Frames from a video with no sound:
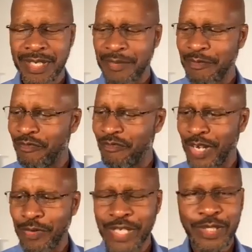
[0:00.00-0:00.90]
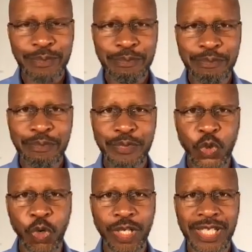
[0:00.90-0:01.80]
Very
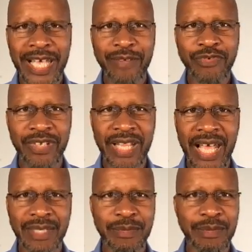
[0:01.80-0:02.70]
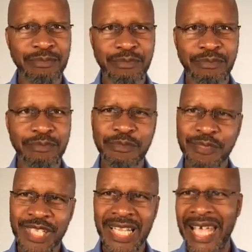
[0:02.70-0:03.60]
shortly after that,
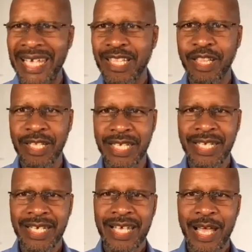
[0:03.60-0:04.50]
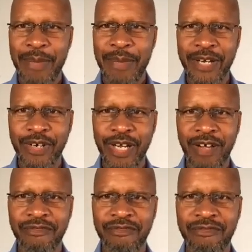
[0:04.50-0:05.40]
likely a matter
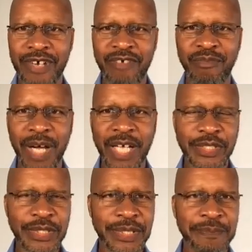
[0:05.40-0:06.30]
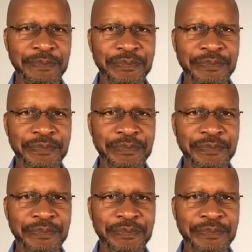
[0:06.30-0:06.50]
of months,